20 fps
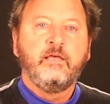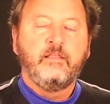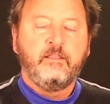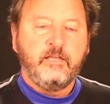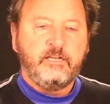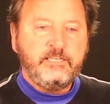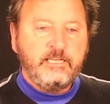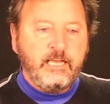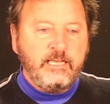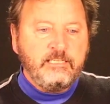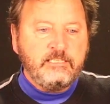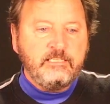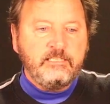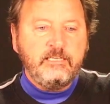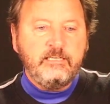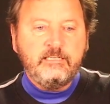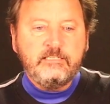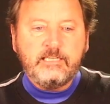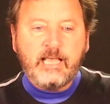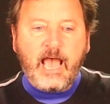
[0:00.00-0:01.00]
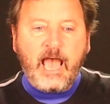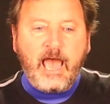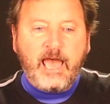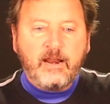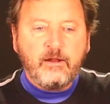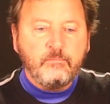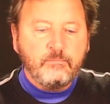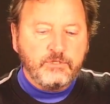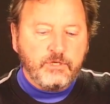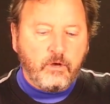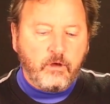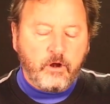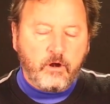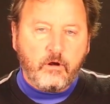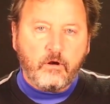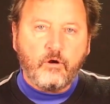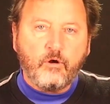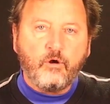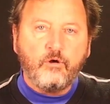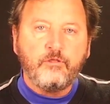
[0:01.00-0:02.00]
that takes these atoms on
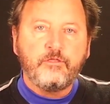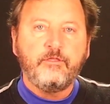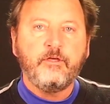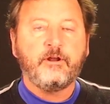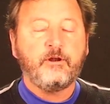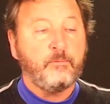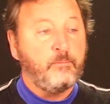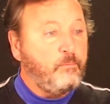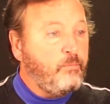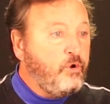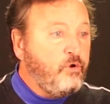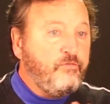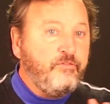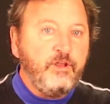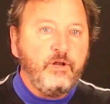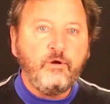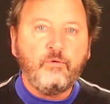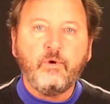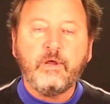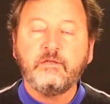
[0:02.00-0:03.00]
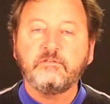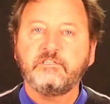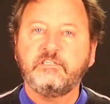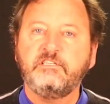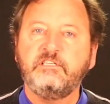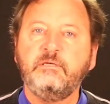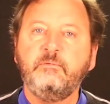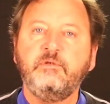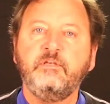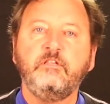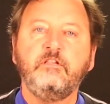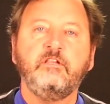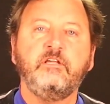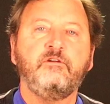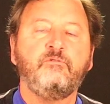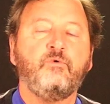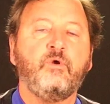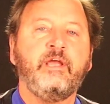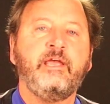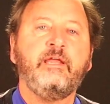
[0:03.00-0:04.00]
Earth that are moving around
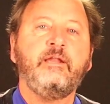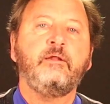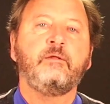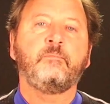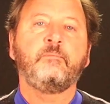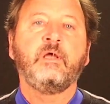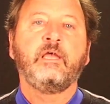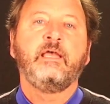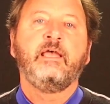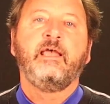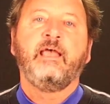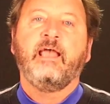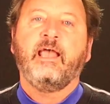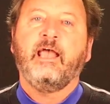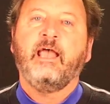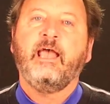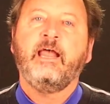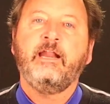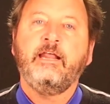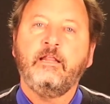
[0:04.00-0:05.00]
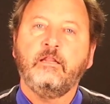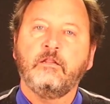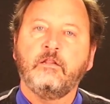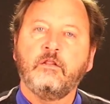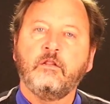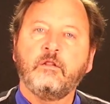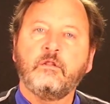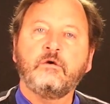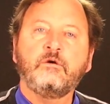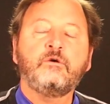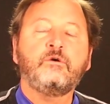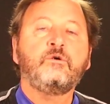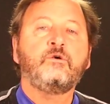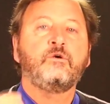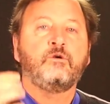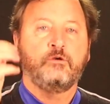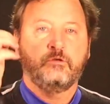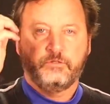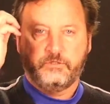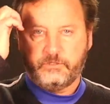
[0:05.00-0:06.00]
seemingly random, and it
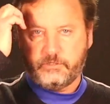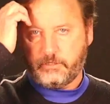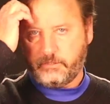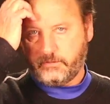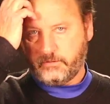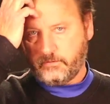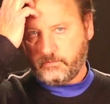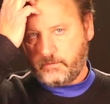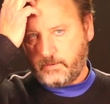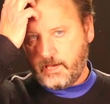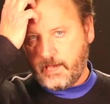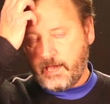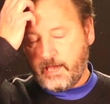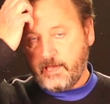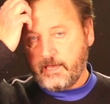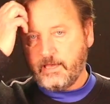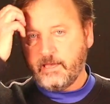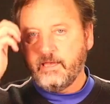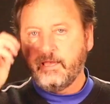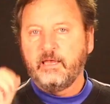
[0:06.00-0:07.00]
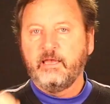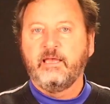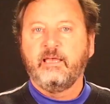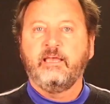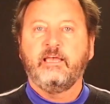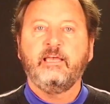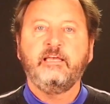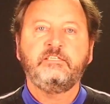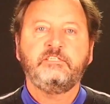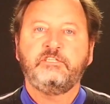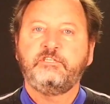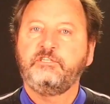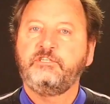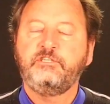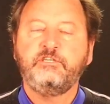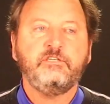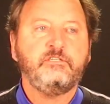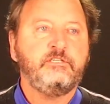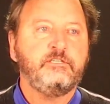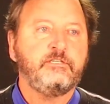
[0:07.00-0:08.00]
learns. Okay? It's
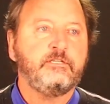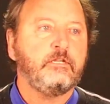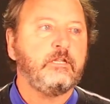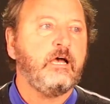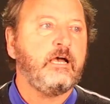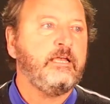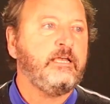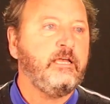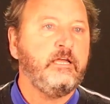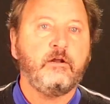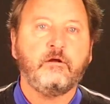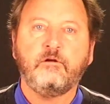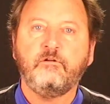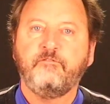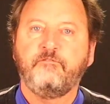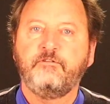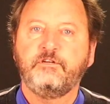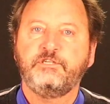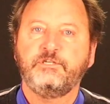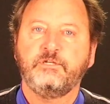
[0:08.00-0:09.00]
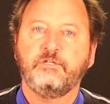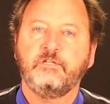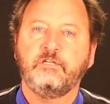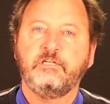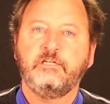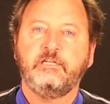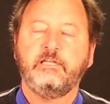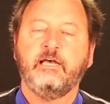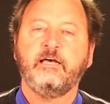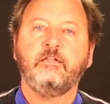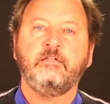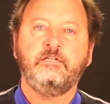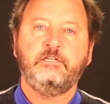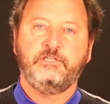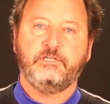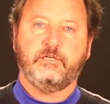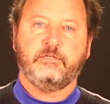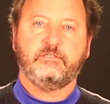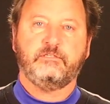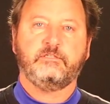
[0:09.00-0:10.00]
just like an artificial
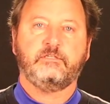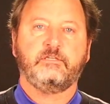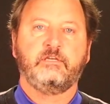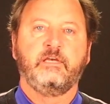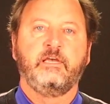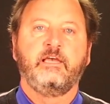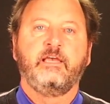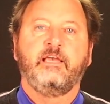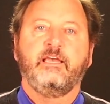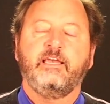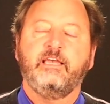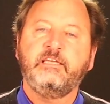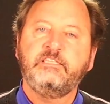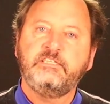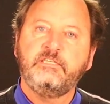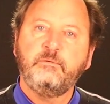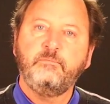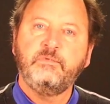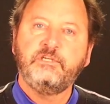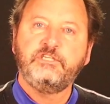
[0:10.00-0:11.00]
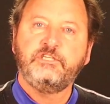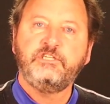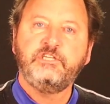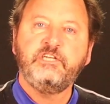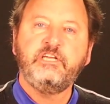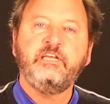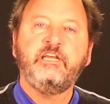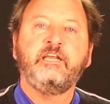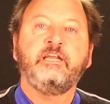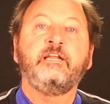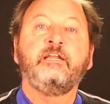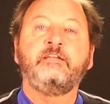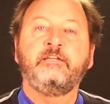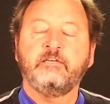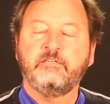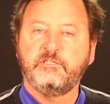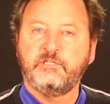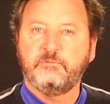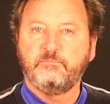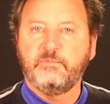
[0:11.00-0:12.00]
intelligence. It's a machine. It
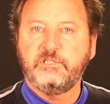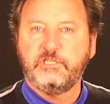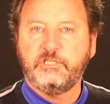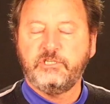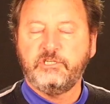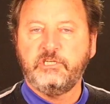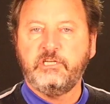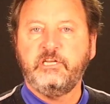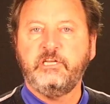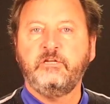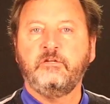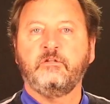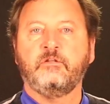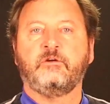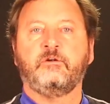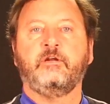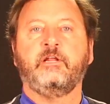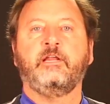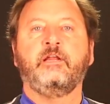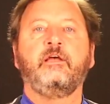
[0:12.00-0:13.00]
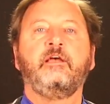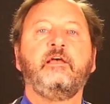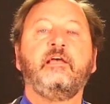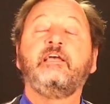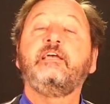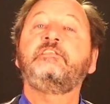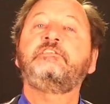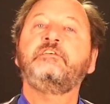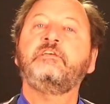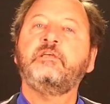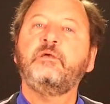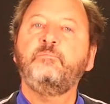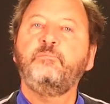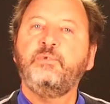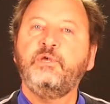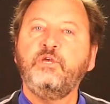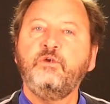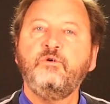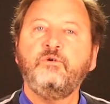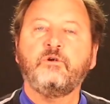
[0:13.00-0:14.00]
does machine learning. It's a
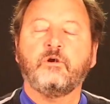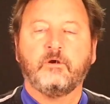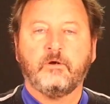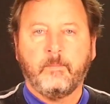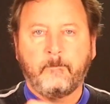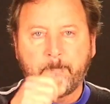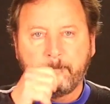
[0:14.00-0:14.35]
computer.